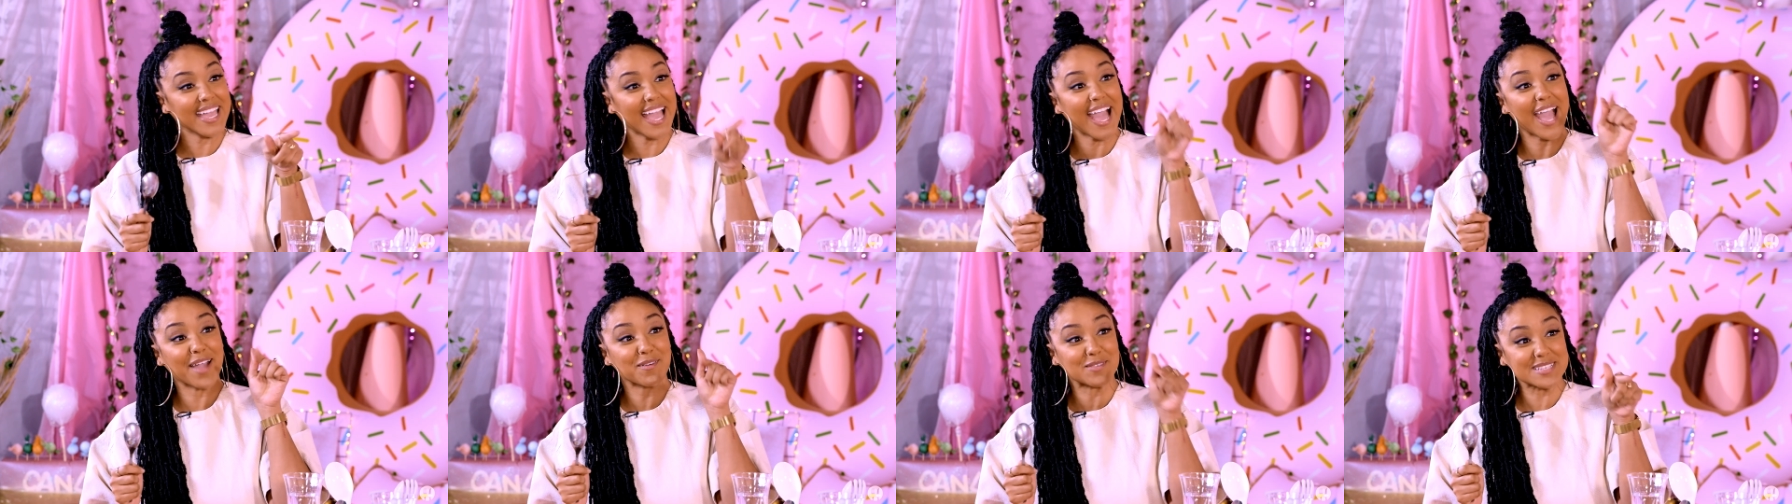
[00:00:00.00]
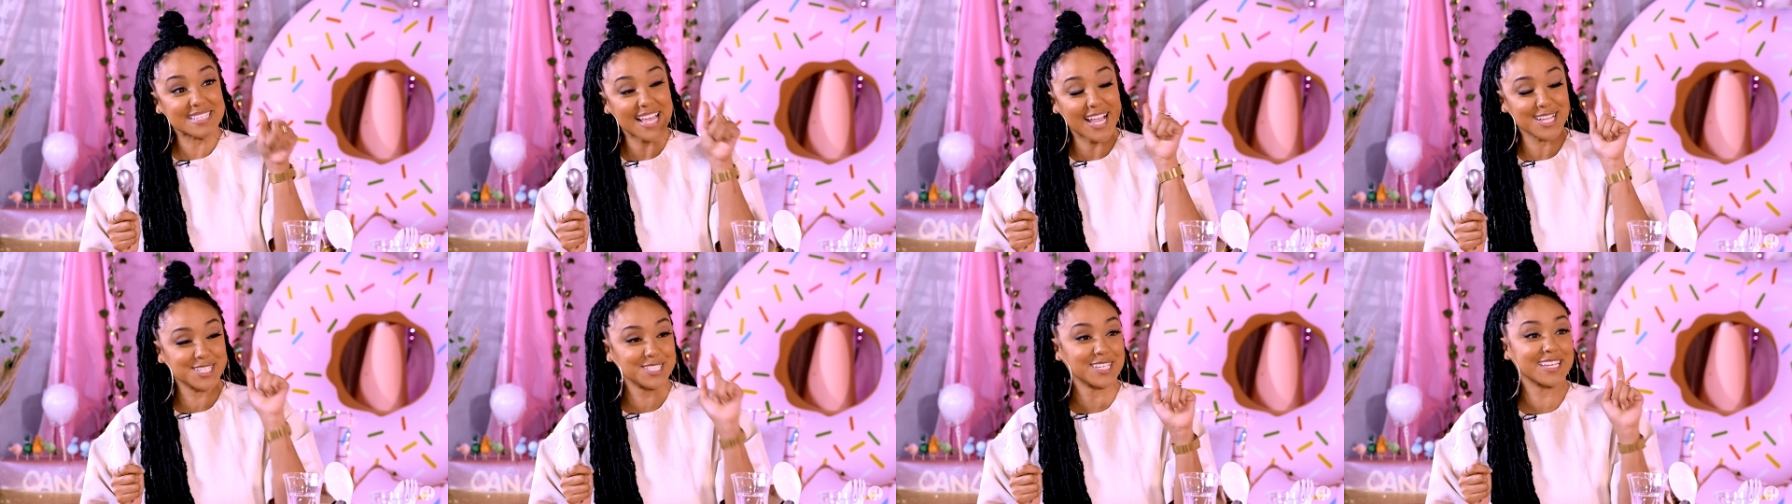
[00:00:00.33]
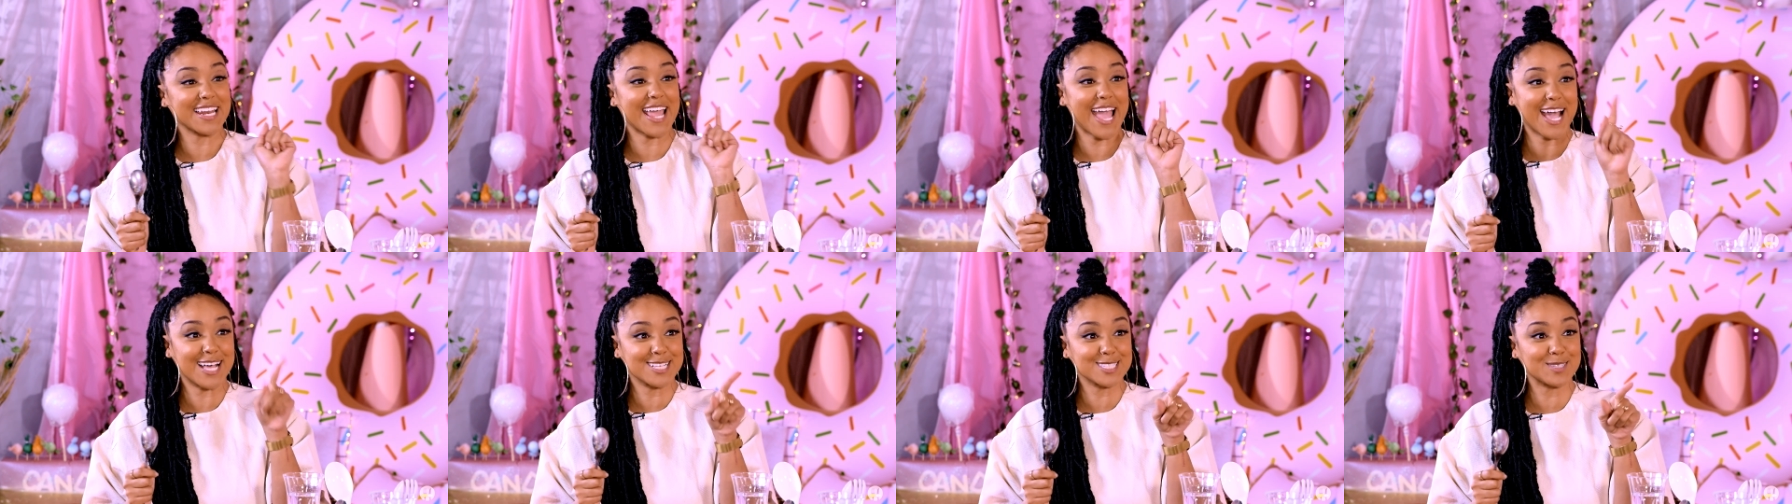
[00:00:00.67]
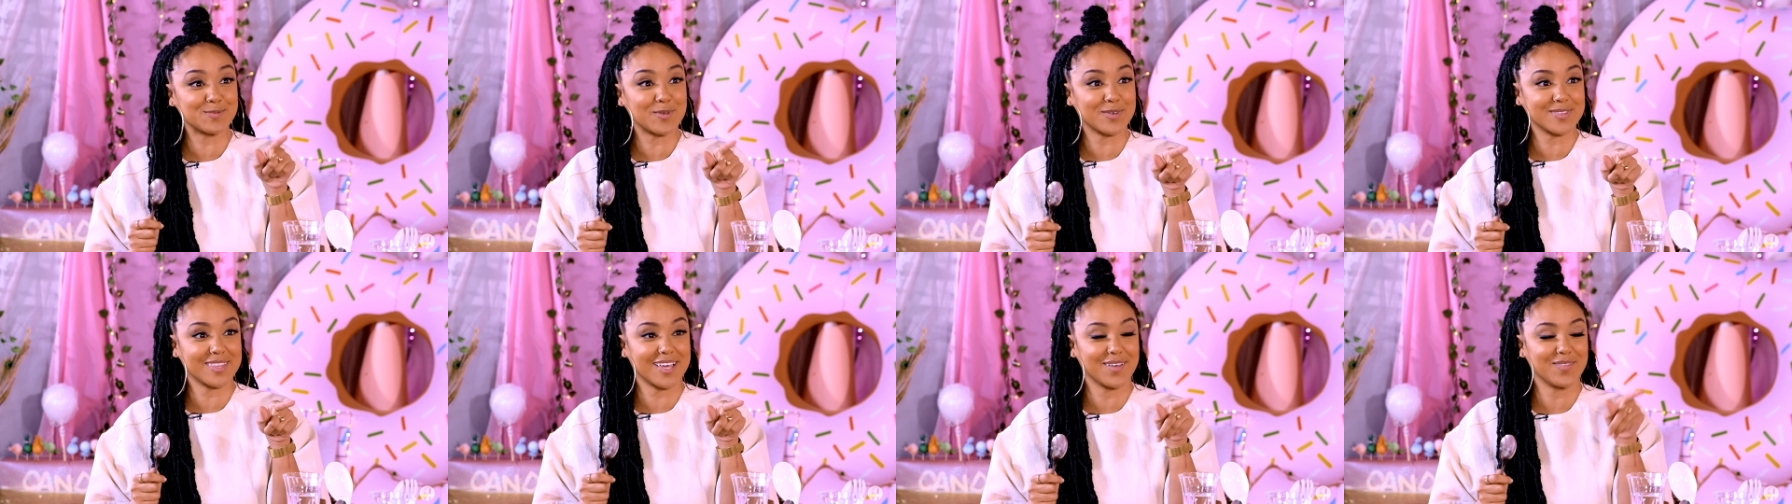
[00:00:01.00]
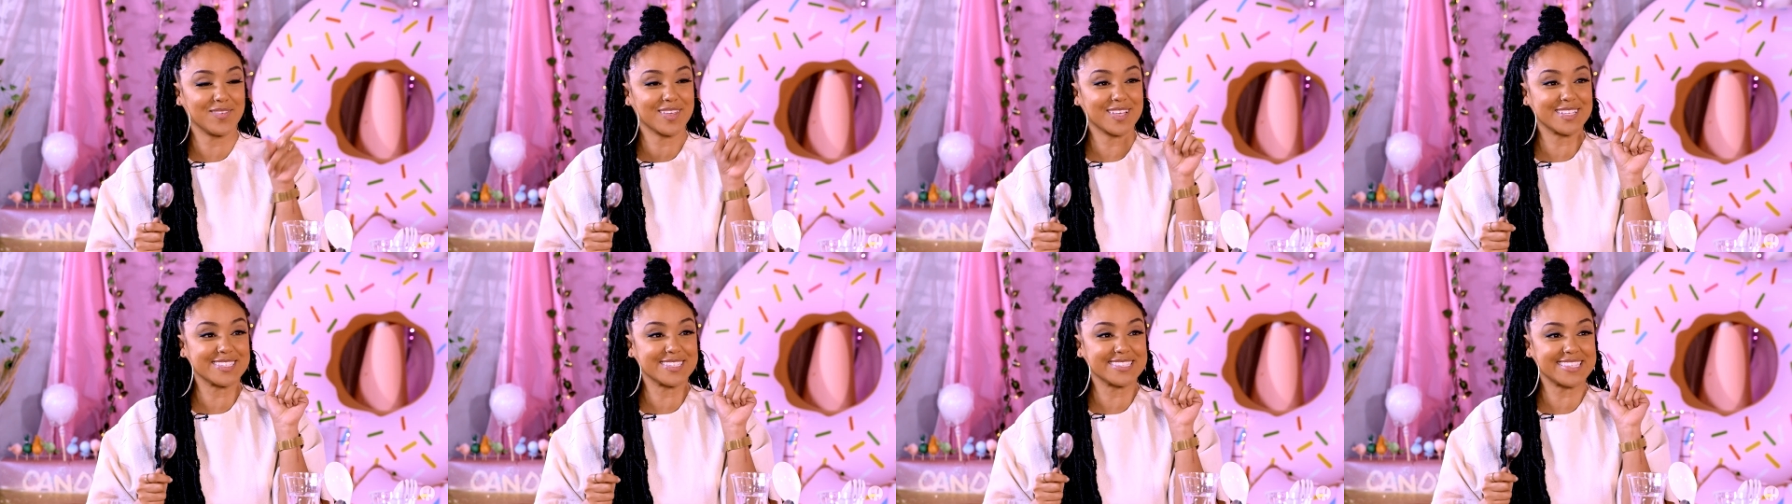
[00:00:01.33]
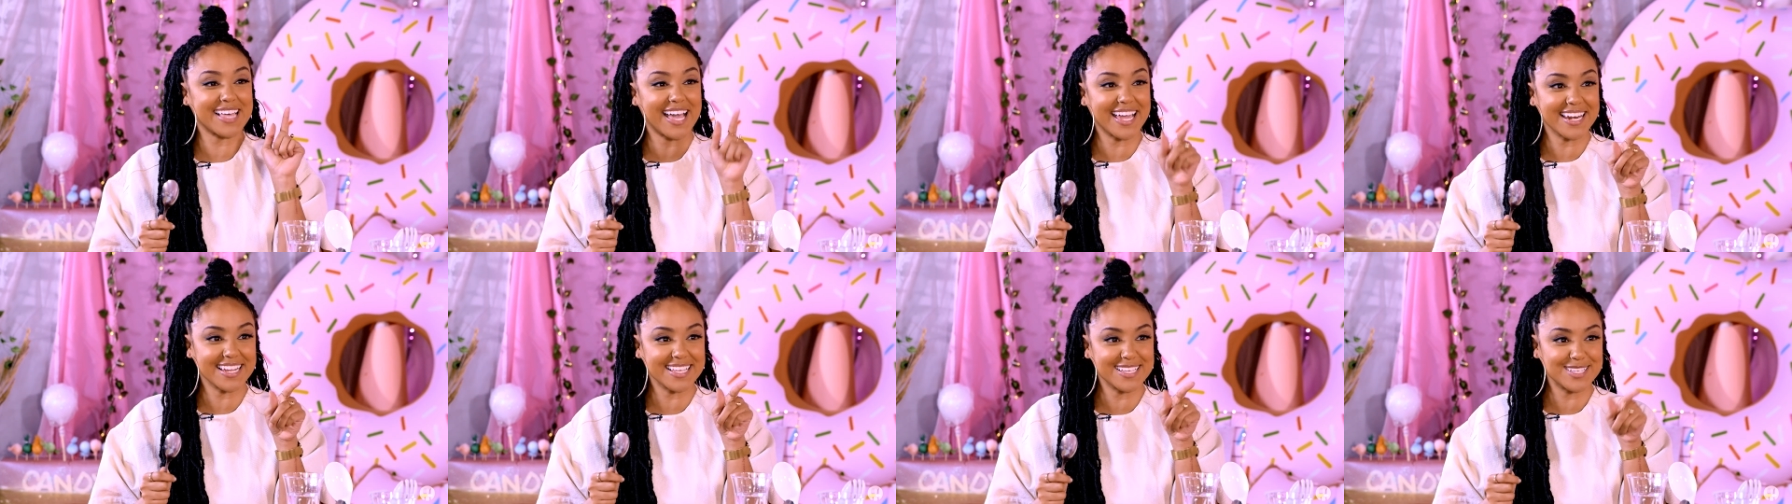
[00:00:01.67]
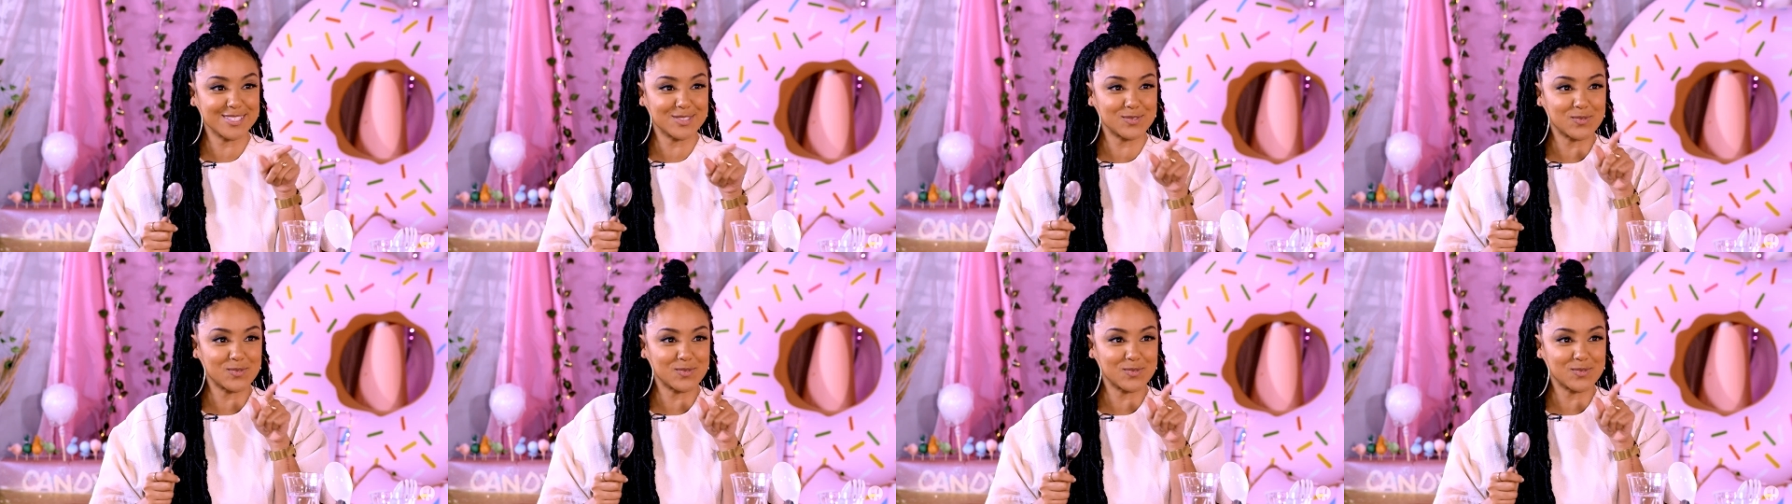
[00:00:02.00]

I was actually going to ask you about that yeah. because that is